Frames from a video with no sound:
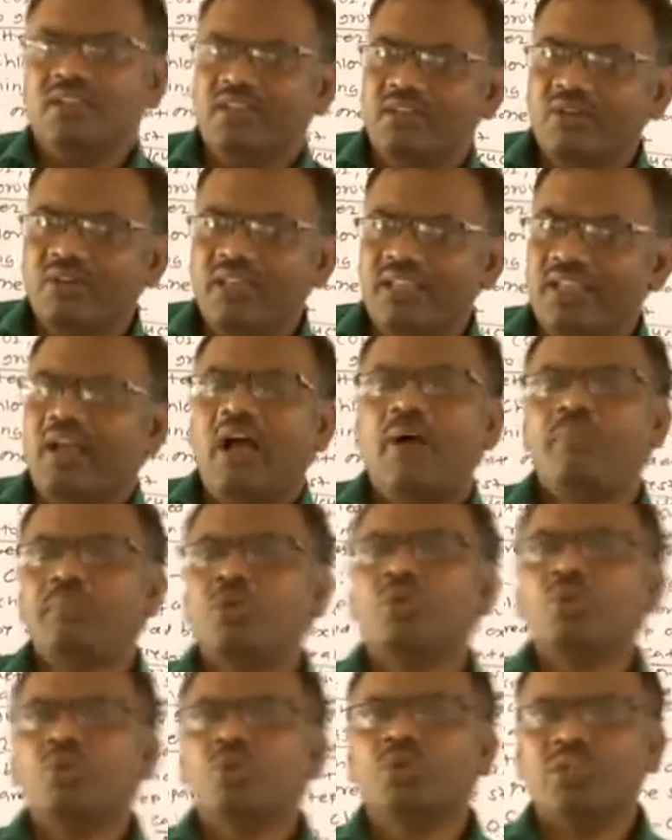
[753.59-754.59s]
okay, up
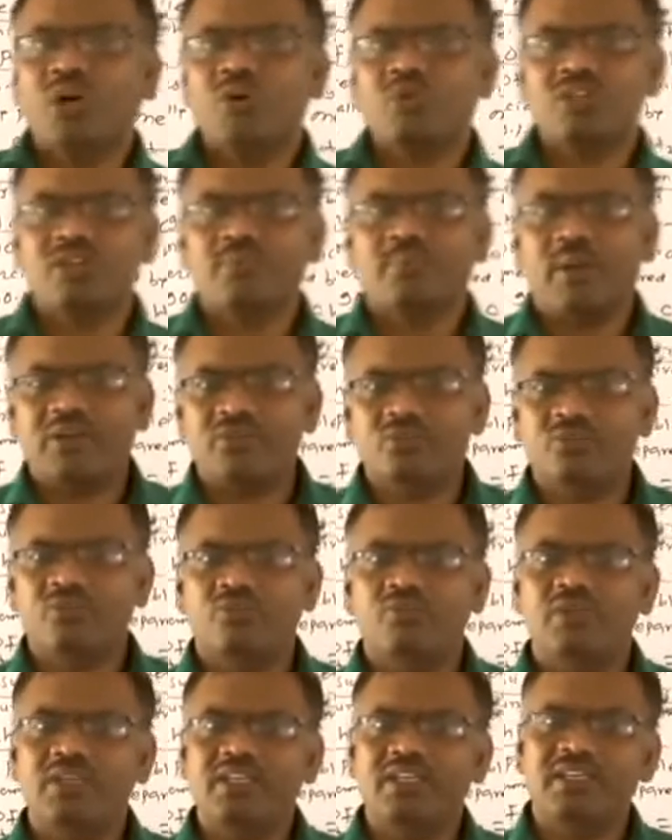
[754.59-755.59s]
to 2005
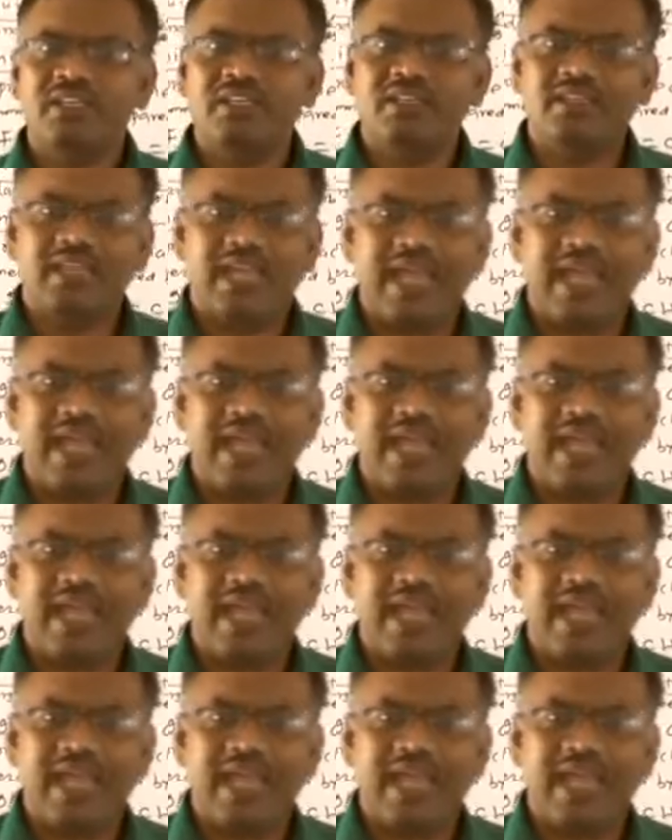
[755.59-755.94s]
we